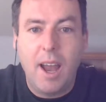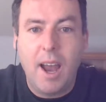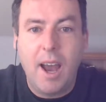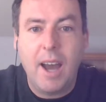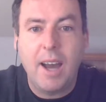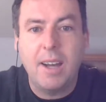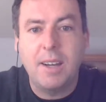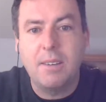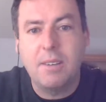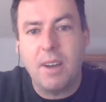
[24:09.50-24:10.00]

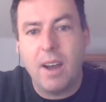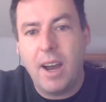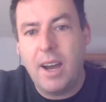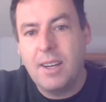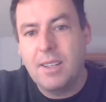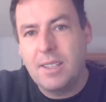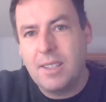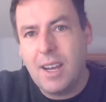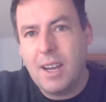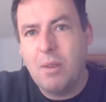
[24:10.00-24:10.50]
And
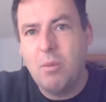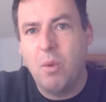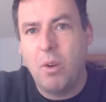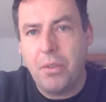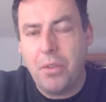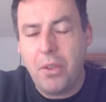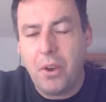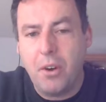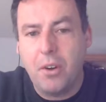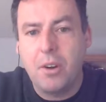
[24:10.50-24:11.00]
I'd say
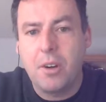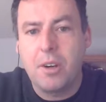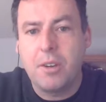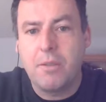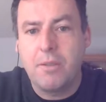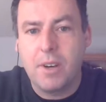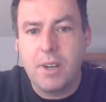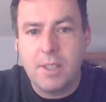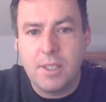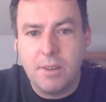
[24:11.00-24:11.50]
1/3 of
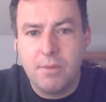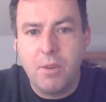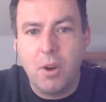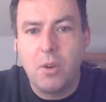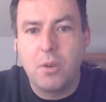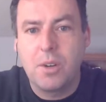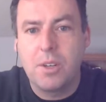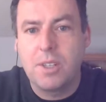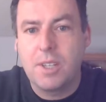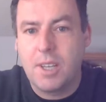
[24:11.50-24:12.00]
it is
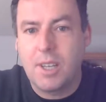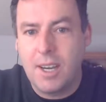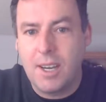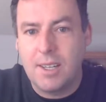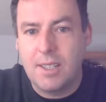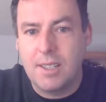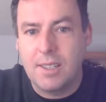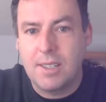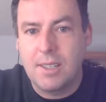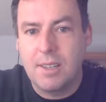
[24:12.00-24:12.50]
devoted to
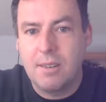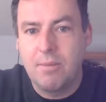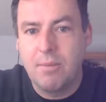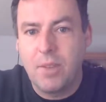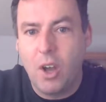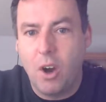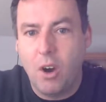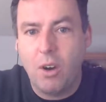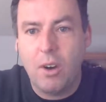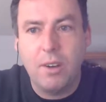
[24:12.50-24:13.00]
kids.
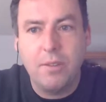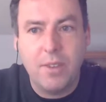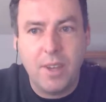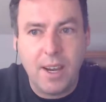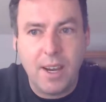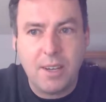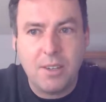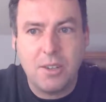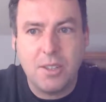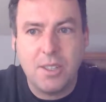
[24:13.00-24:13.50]
All of
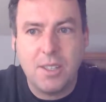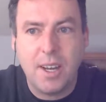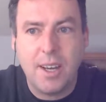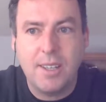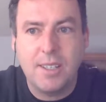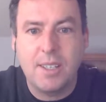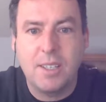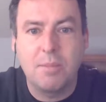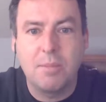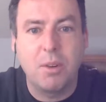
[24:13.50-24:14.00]
the
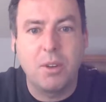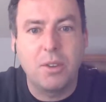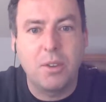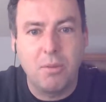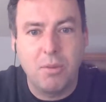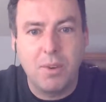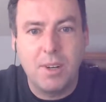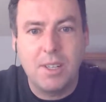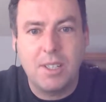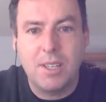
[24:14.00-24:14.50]
exercises, but
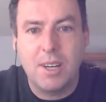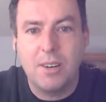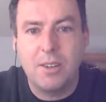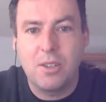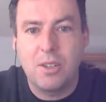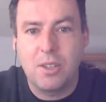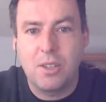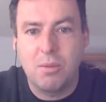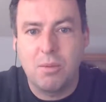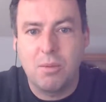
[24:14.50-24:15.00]
the
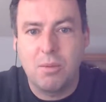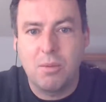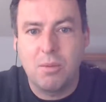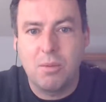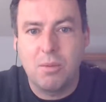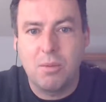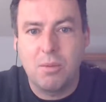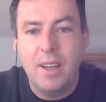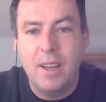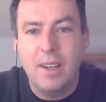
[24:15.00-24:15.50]
research as
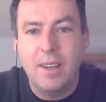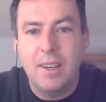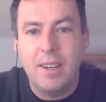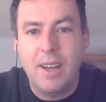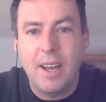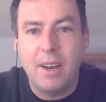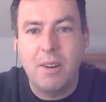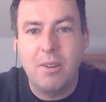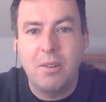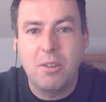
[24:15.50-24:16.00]
well.
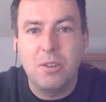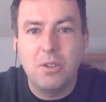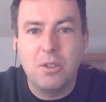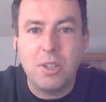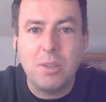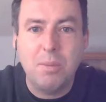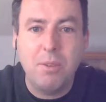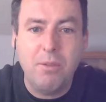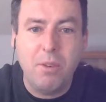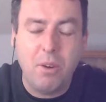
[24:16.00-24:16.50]
Now,
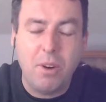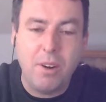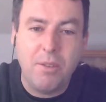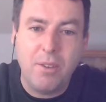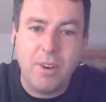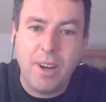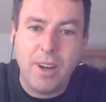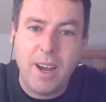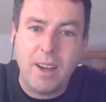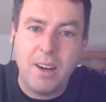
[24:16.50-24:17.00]
just before I
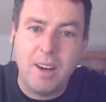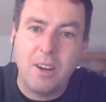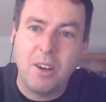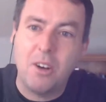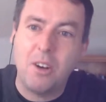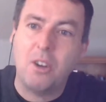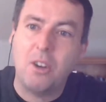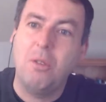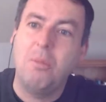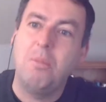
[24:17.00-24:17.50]
forget, I'm going
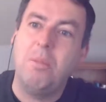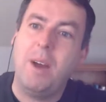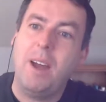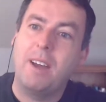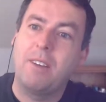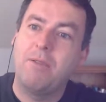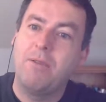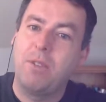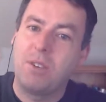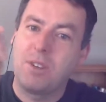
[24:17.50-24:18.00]
to come
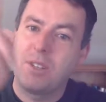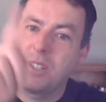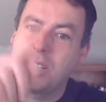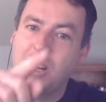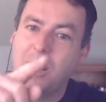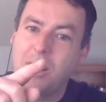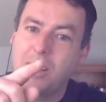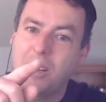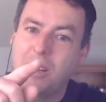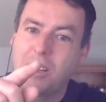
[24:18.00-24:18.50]
back full
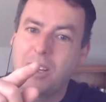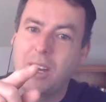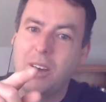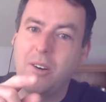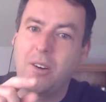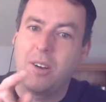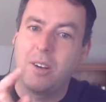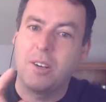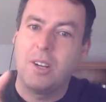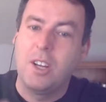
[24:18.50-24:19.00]
circle,
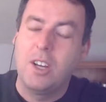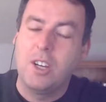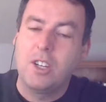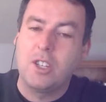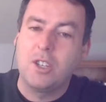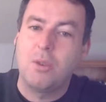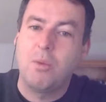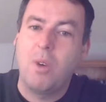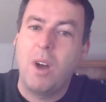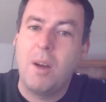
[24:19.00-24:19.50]
Kieran,
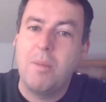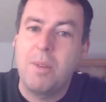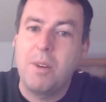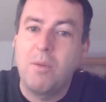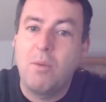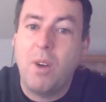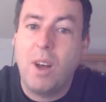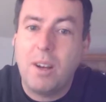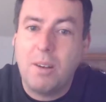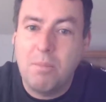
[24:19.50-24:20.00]
to
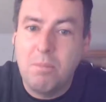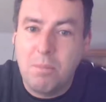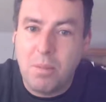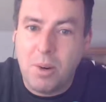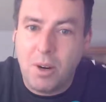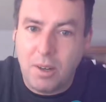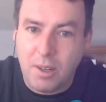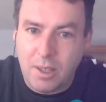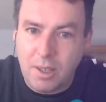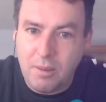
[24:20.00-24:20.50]
Robin
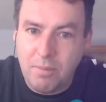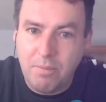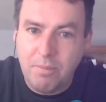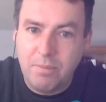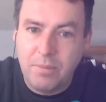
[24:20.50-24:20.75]
Rottenberg.